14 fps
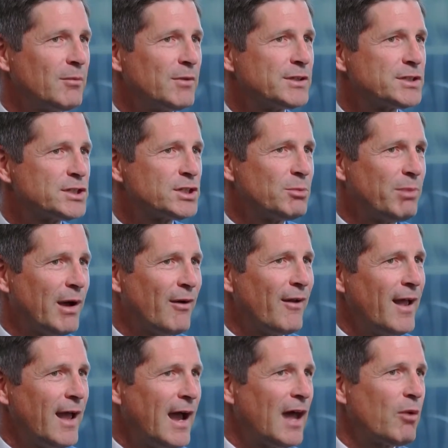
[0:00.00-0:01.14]
This is about
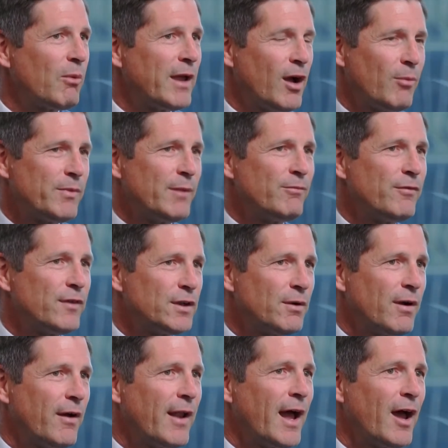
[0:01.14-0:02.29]
how do we help them figure
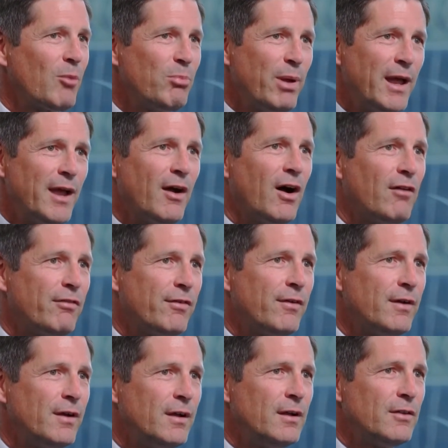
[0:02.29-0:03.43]
out how to pay off
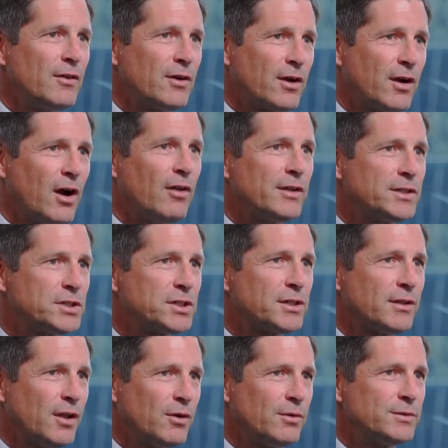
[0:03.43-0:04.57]
their college
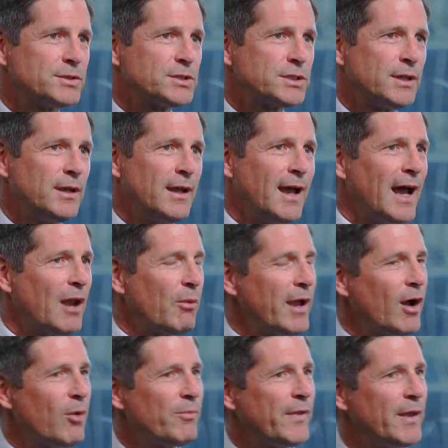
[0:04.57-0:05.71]
loans? How do we
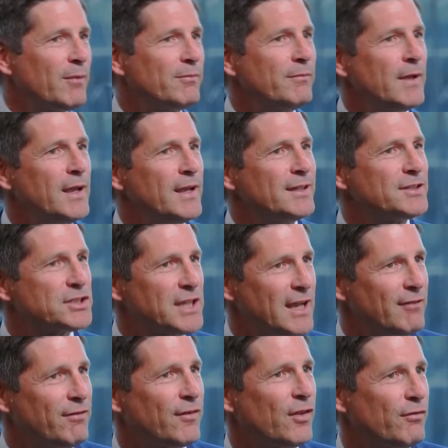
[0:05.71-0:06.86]
help them save
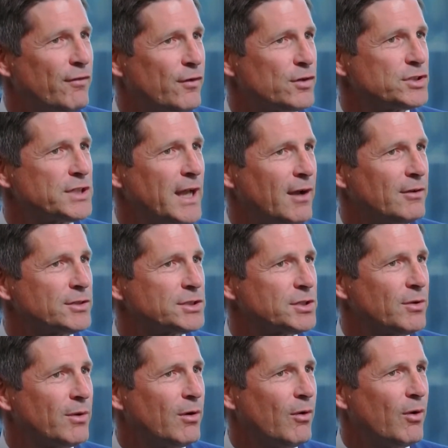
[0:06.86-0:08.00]
for their first house,
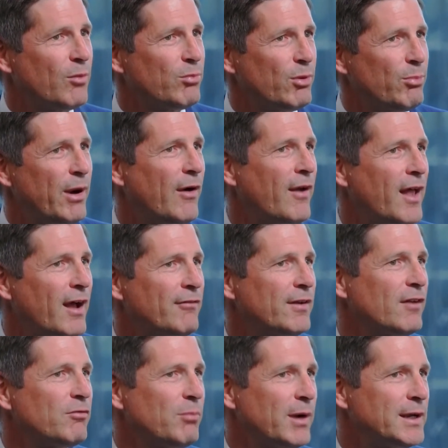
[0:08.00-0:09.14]
or prepare to have
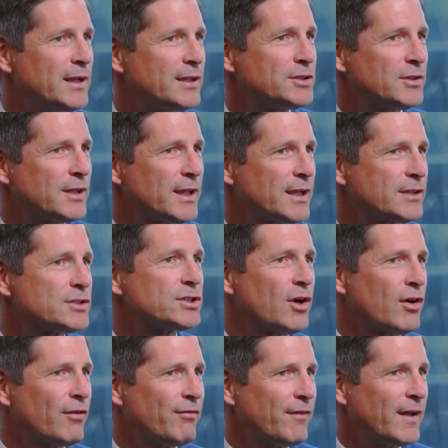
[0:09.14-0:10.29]
enough money so that they can
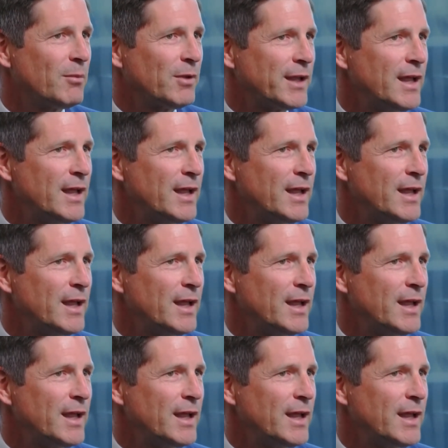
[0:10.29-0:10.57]
start a family?